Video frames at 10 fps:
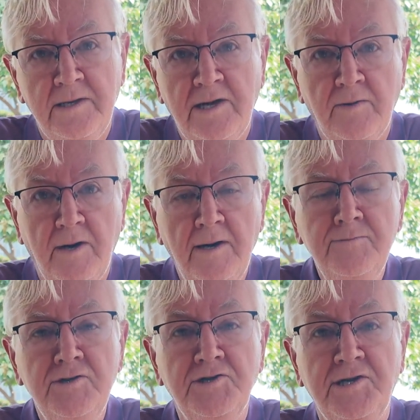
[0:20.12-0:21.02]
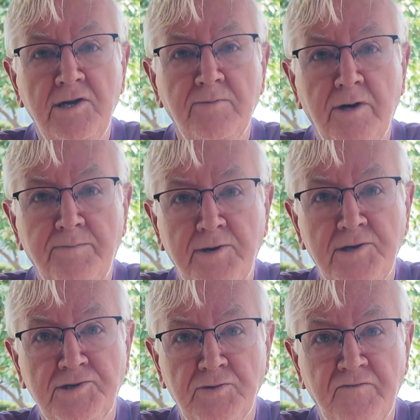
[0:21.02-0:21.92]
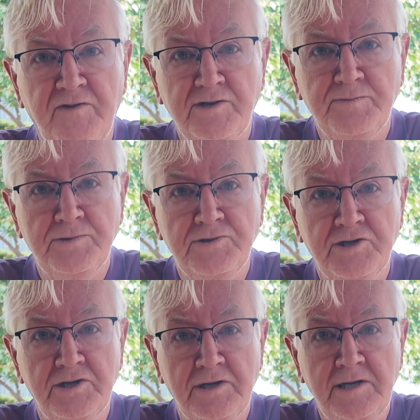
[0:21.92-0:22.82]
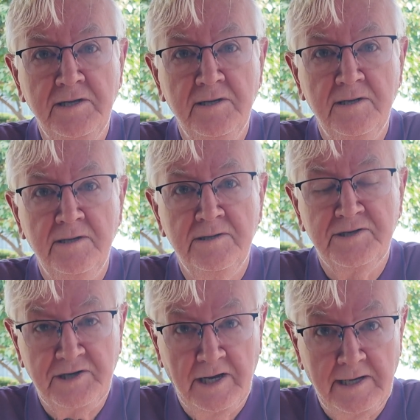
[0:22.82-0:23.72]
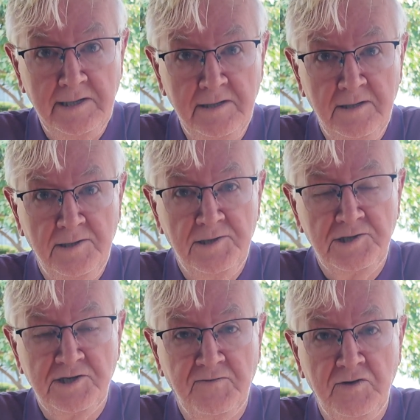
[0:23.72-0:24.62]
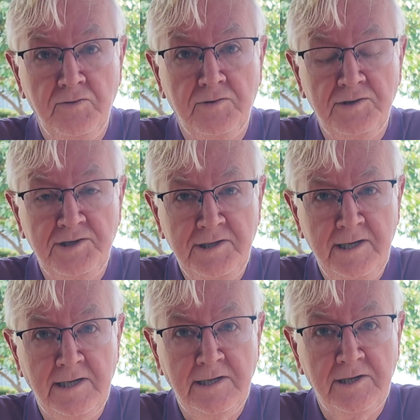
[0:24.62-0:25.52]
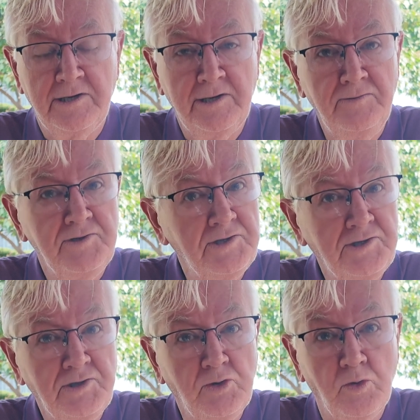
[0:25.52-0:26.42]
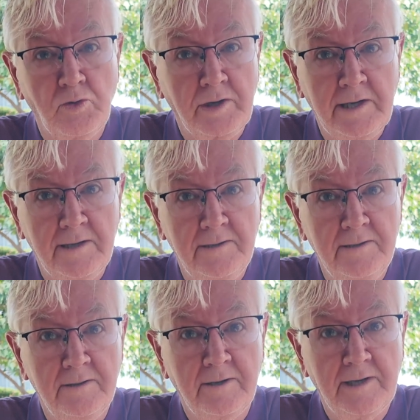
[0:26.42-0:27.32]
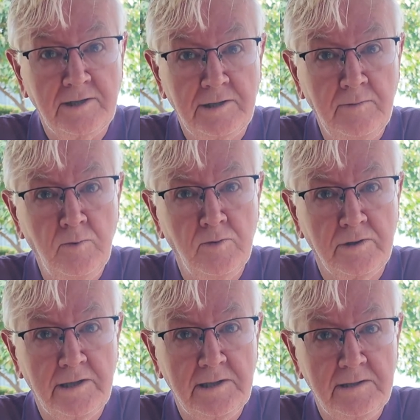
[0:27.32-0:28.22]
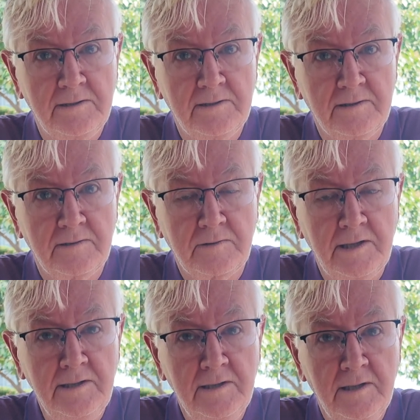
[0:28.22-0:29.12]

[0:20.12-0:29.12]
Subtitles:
Now, I'm going to tell you my personal investment journey today so that you can see that I don't just talk it, I actually walk it. Okay?